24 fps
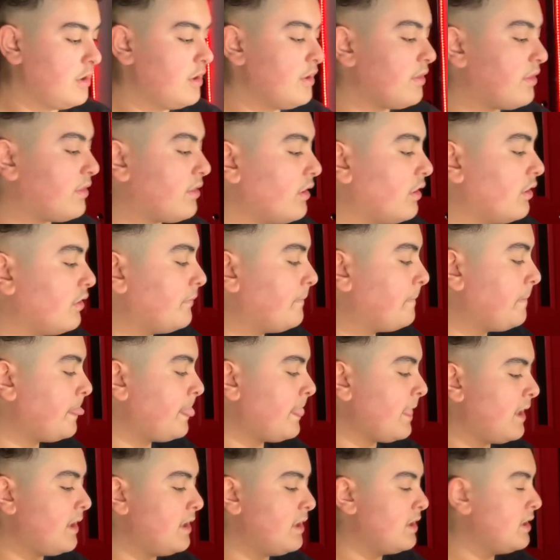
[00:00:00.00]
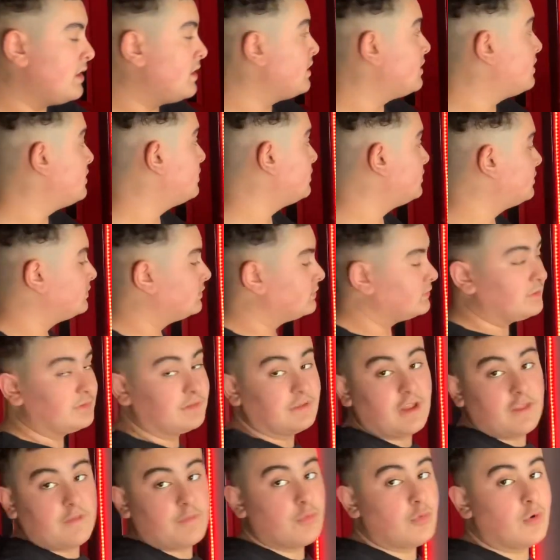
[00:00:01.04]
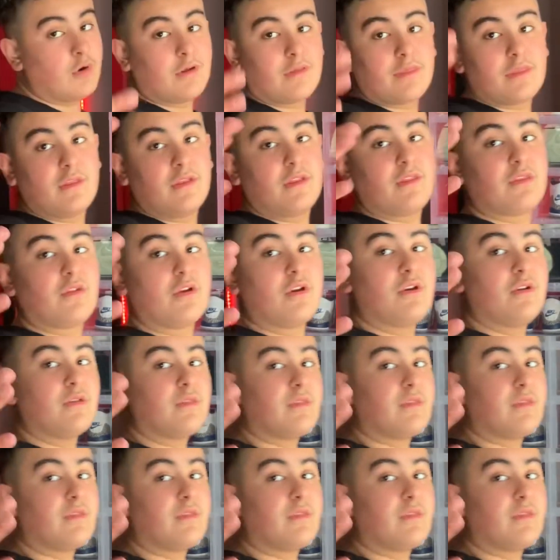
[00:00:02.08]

So let's move on to the third